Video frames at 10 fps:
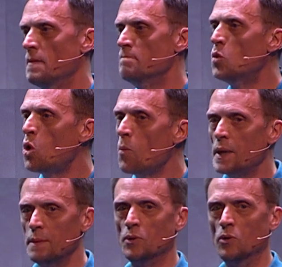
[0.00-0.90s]
More
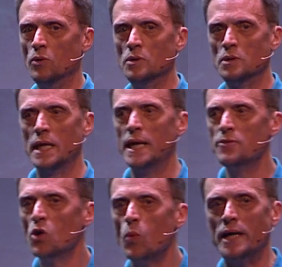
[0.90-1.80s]
people
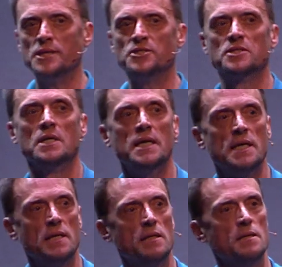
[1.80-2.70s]
in the West,
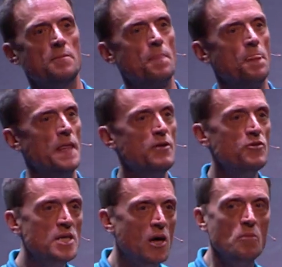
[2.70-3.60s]

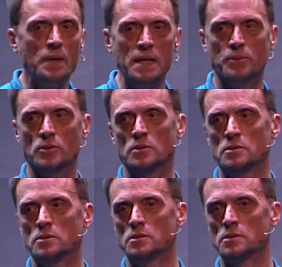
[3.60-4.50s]
even young people,
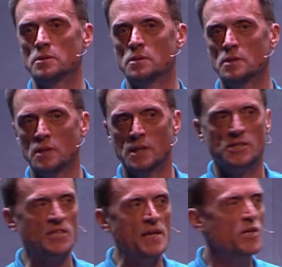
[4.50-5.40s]

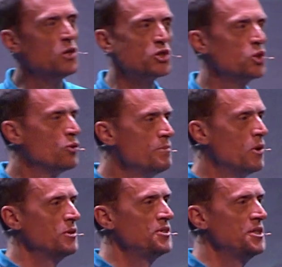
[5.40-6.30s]
saying they're not sure
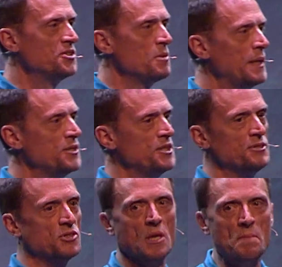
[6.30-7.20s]
democracy is the best
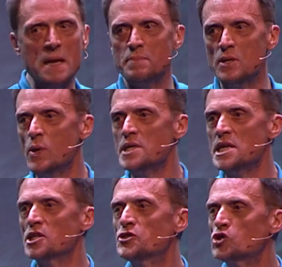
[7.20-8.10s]
system, that maybe we
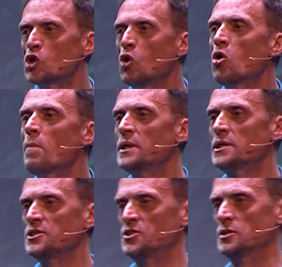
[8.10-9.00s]
need a strong
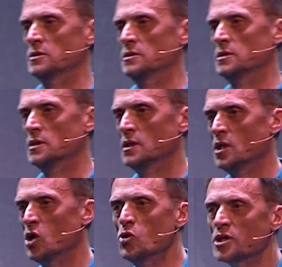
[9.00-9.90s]
person
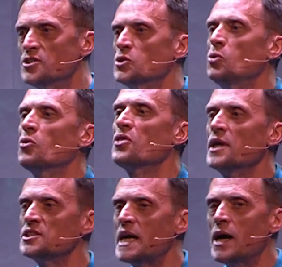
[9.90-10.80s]
who can sort
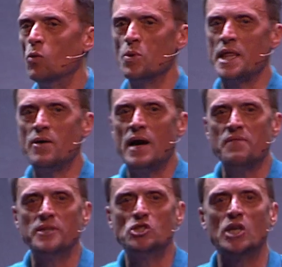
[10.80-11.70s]
things out without
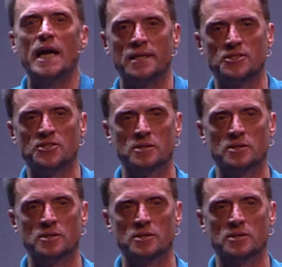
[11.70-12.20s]
having checks